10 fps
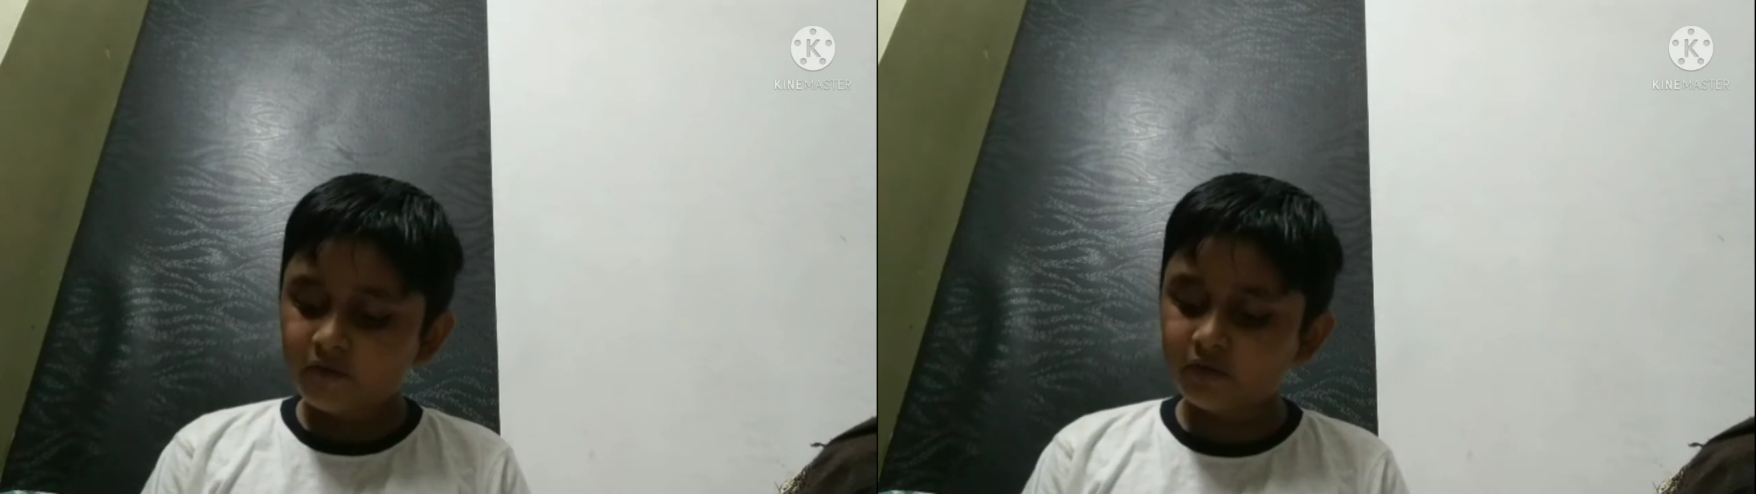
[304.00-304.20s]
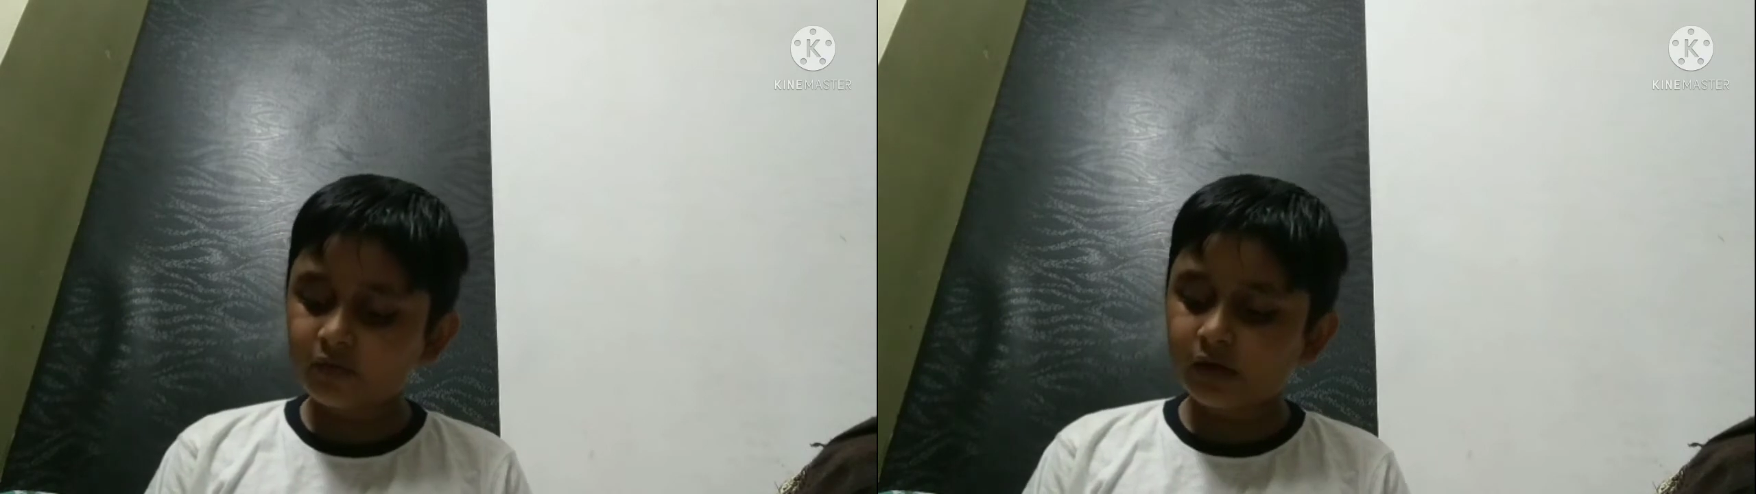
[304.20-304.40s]

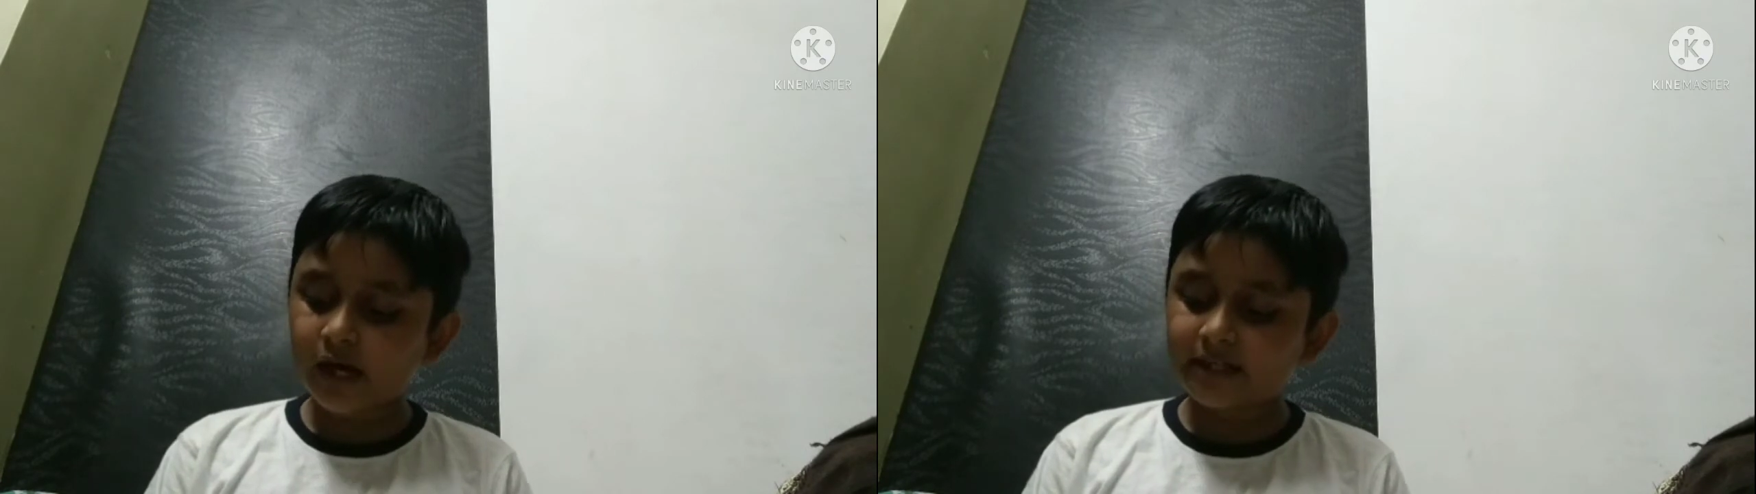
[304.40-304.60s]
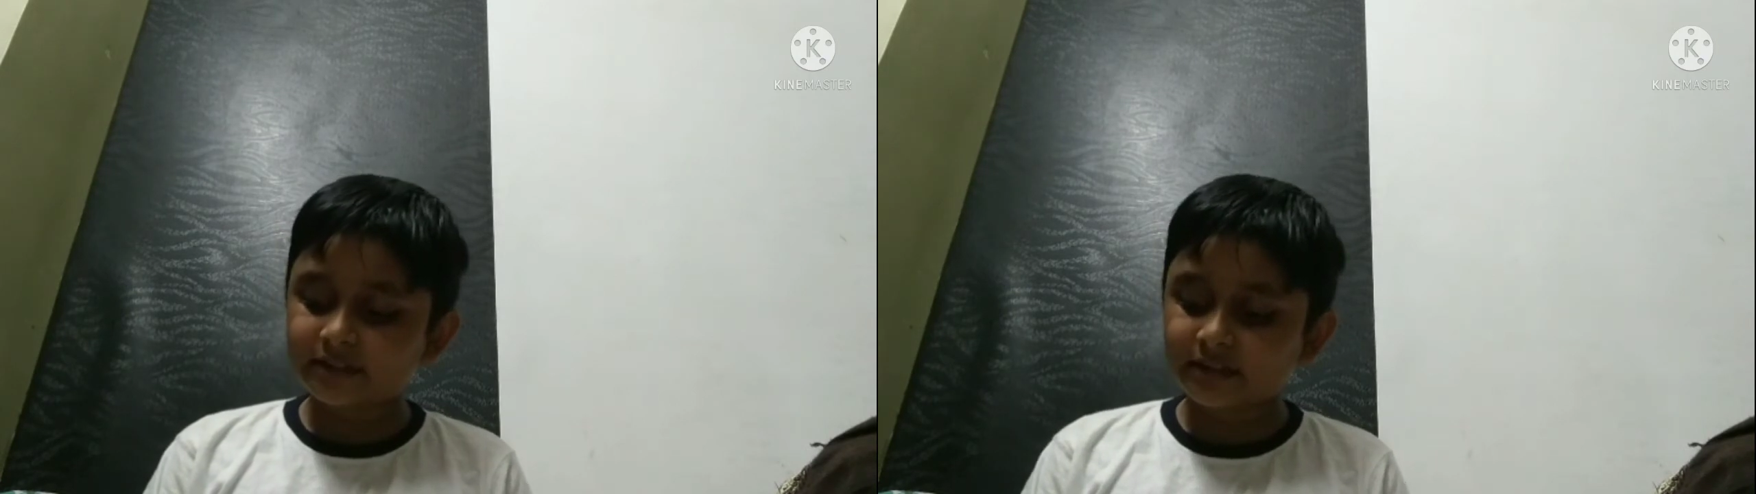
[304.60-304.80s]
For
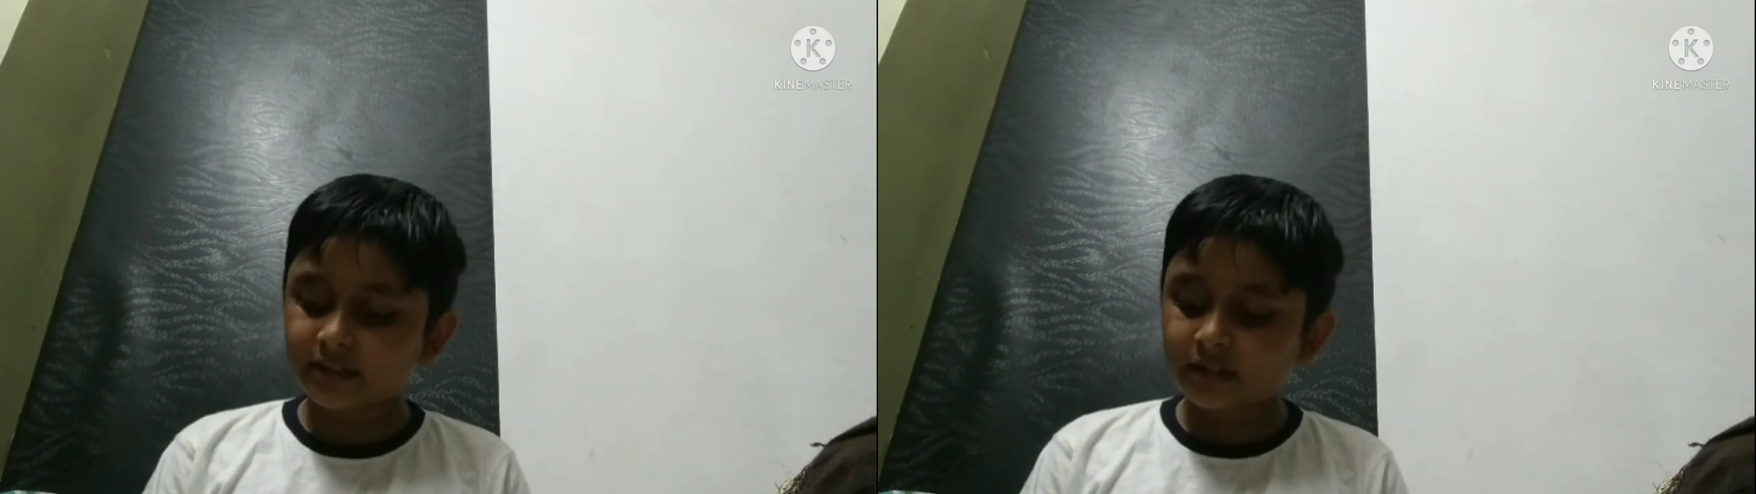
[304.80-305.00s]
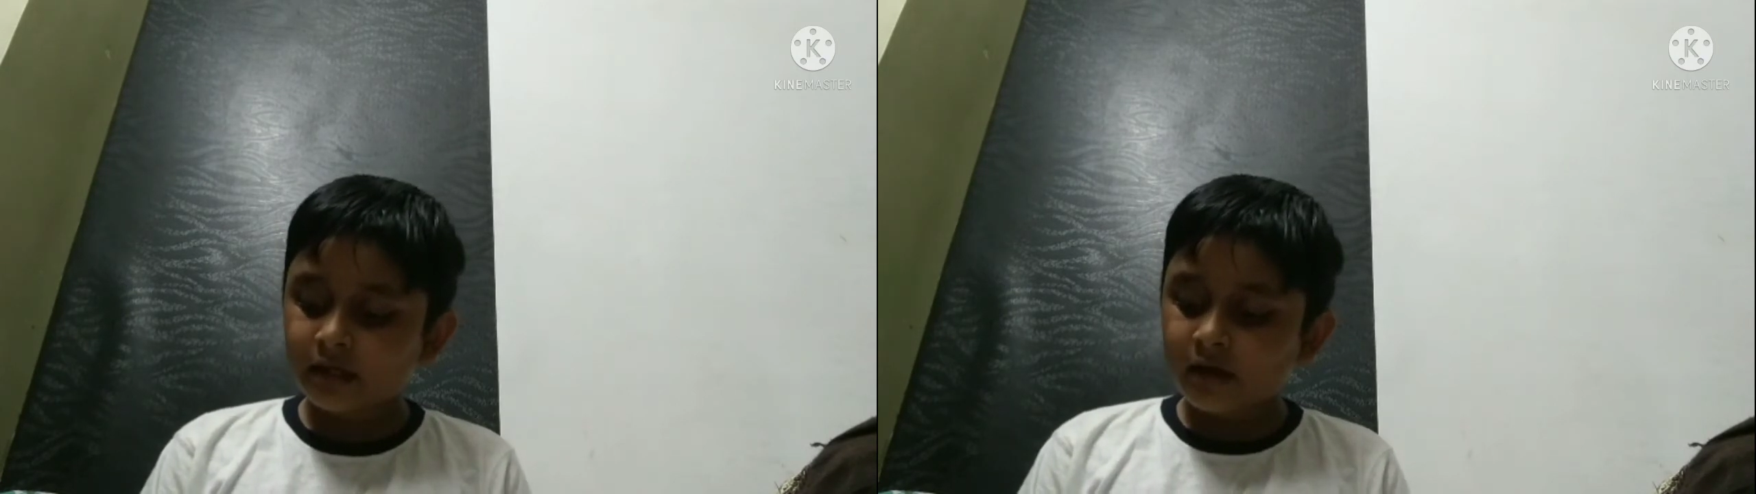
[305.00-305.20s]

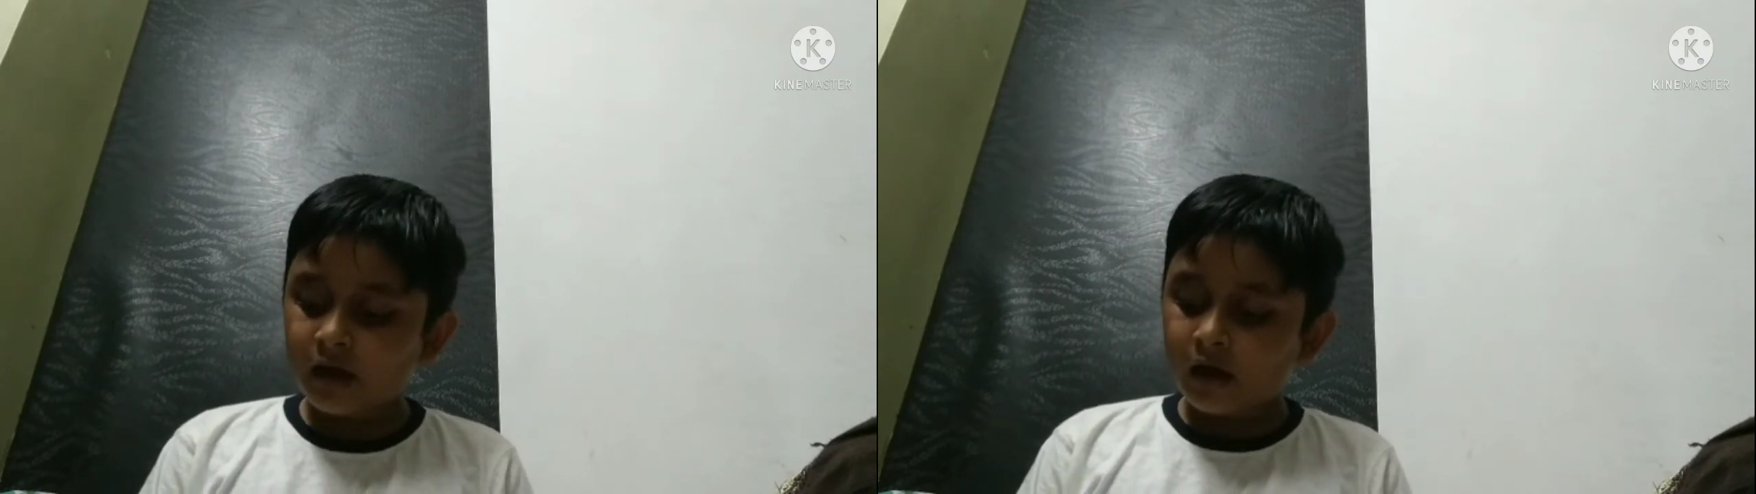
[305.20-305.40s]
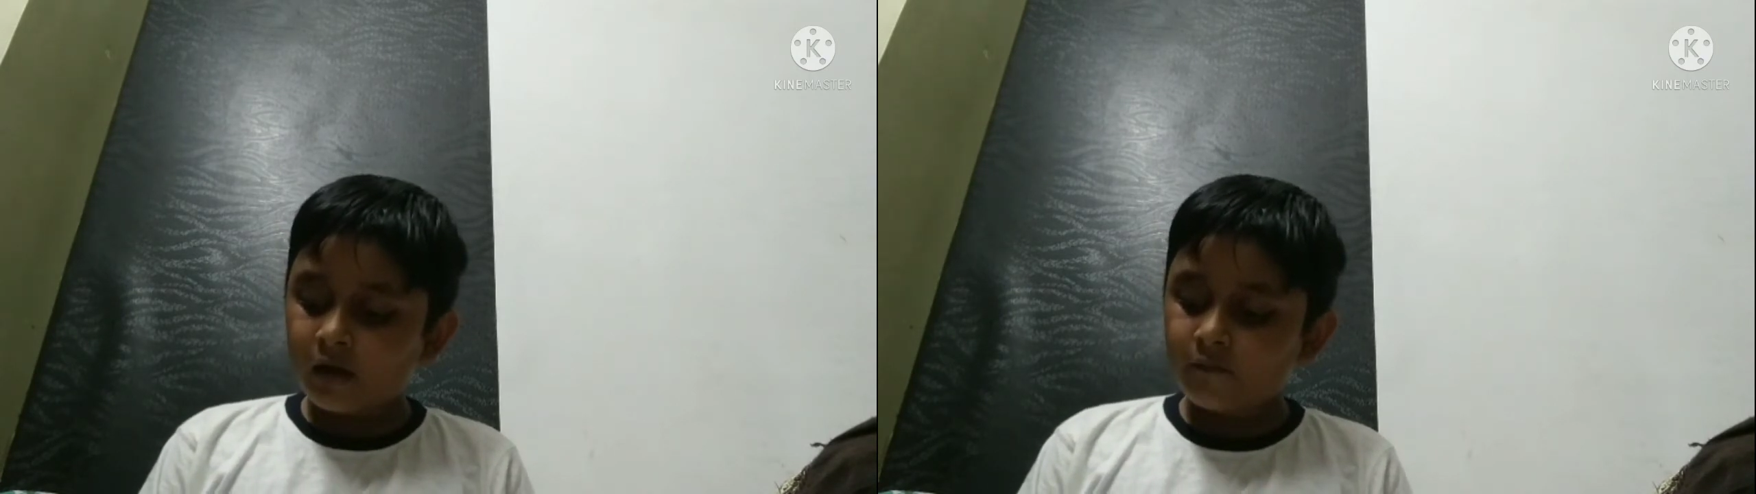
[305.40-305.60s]
variety,
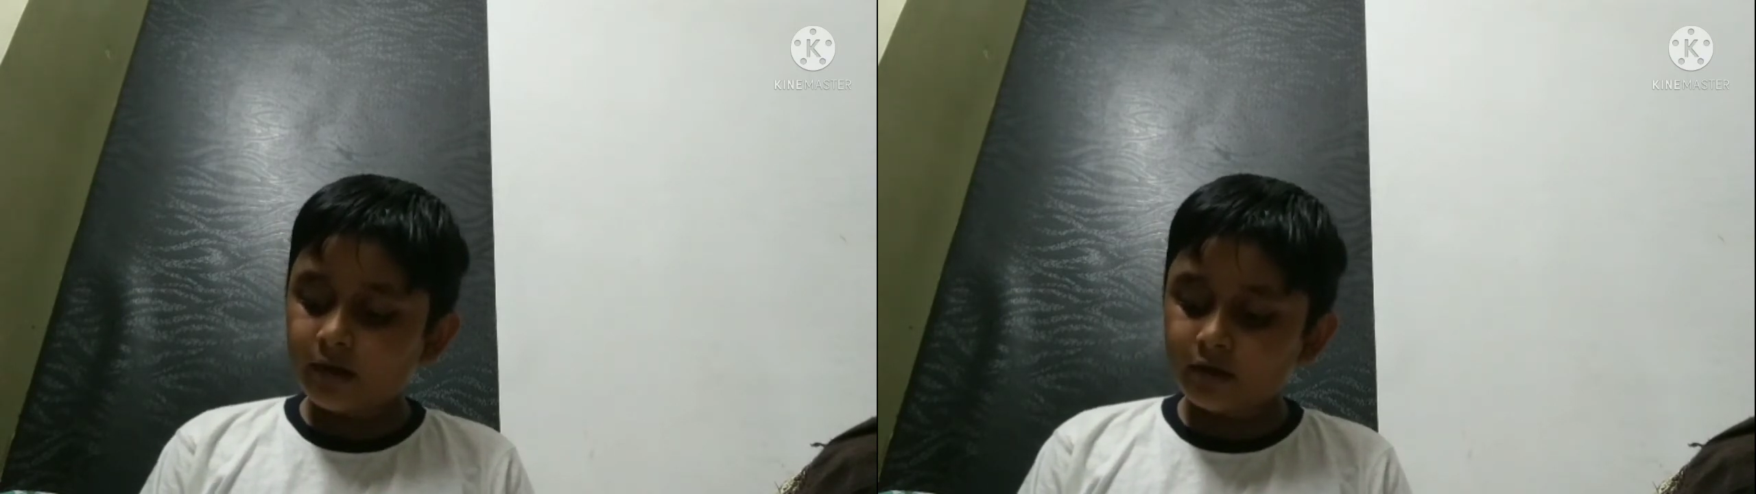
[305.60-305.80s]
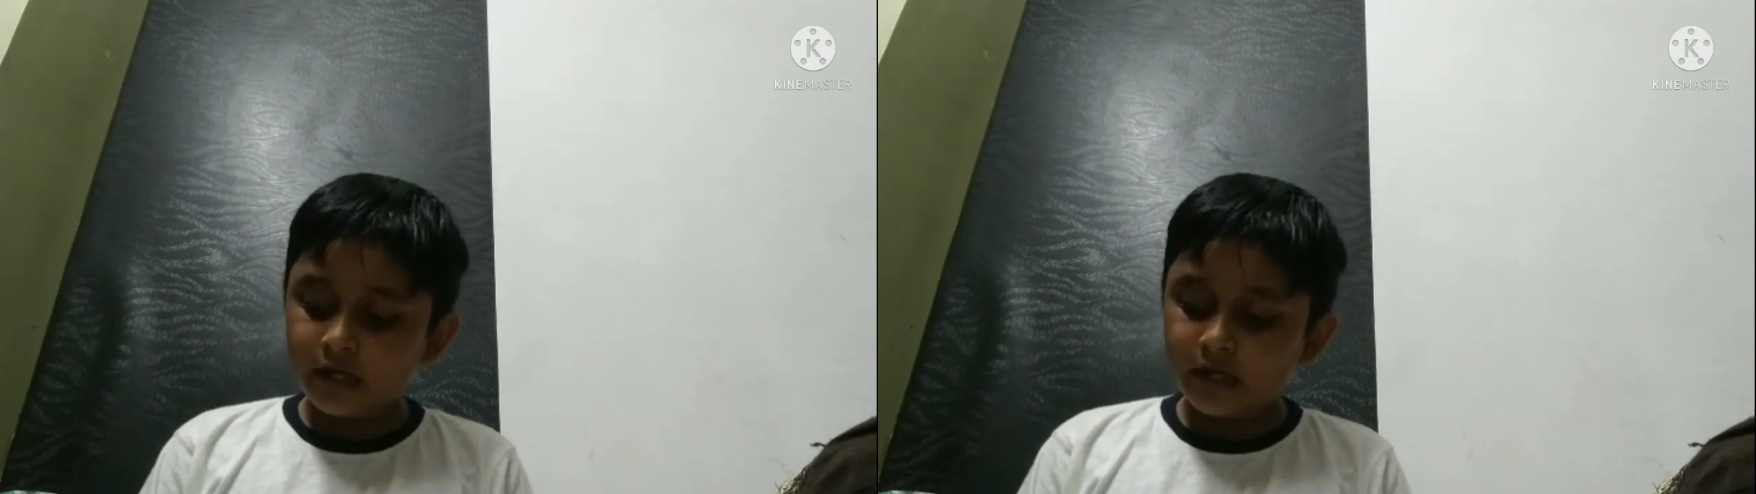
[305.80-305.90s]
we